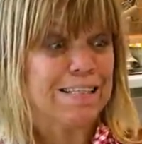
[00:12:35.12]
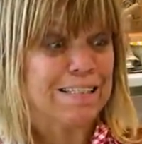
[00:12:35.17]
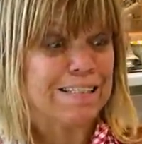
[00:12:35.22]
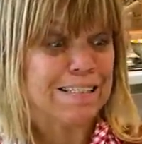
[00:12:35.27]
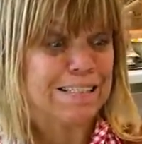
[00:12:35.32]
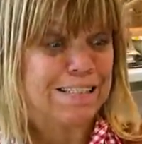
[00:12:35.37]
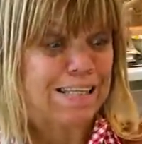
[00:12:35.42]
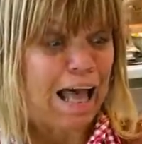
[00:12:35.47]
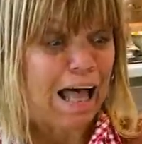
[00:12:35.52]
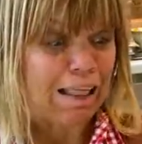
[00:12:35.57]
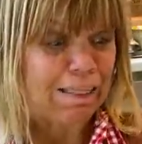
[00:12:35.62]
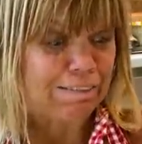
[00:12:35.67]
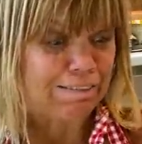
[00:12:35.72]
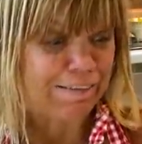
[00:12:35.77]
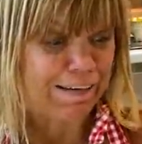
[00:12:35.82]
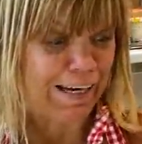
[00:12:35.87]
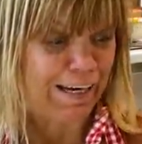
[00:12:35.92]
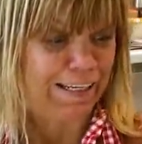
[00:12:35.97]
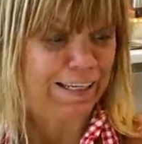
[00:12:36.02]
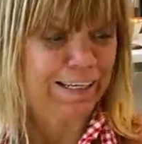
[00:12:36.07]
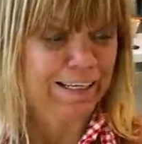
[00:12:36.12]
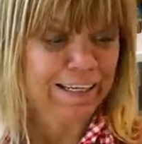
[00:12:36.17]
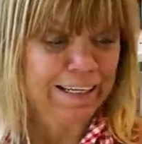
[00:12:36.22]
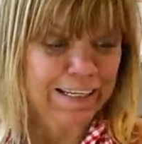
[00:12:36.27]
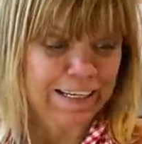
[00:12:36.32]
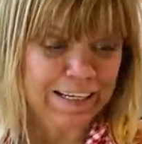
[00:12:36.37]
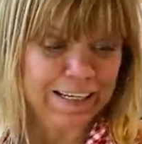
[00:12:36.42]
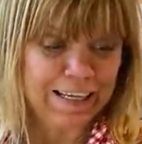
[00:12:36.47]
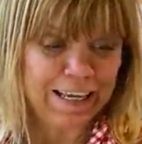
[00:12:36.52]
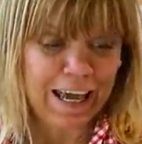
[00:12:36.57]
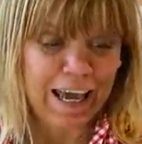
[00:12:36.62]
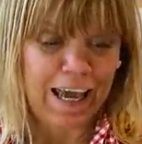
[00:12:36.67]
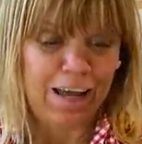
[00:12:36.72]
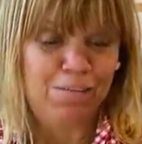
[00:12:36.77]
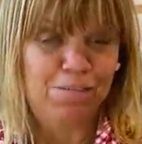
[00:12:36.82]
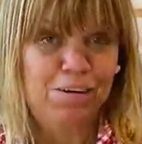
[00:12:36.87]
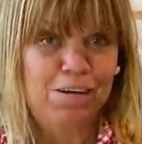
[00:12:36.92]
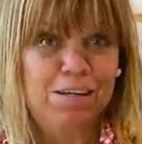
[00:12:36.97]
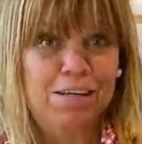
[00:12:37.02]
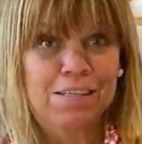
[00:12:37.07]
the celery.
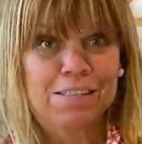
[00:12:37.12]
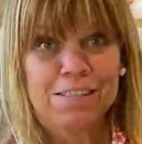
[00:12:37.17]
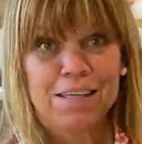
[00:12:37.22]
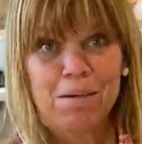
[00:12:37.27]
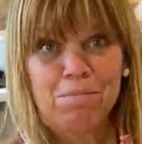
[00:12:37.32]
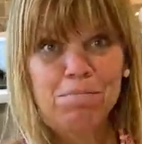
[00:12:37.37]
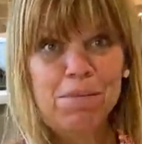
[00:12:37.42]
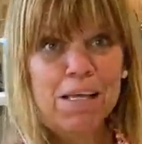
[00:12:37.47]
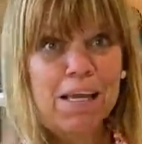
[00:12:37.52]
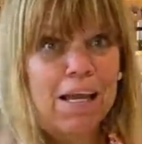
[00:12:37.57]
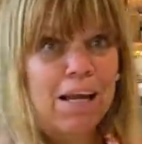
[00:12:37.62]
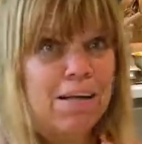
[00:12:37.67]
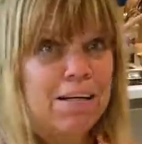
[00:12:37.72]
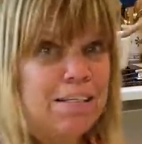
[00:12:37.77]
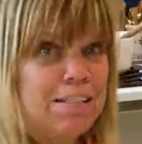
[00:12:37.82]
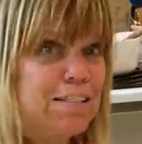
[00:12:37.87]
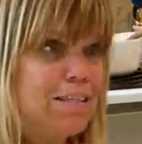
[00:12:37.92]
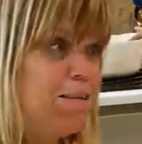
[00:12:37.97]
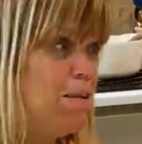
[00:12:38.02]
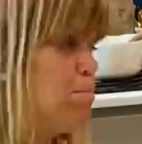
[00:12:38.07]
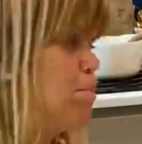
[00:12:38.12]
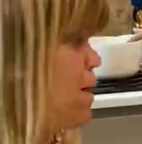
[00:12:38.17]
Okay, we're gonna dump the carrots in the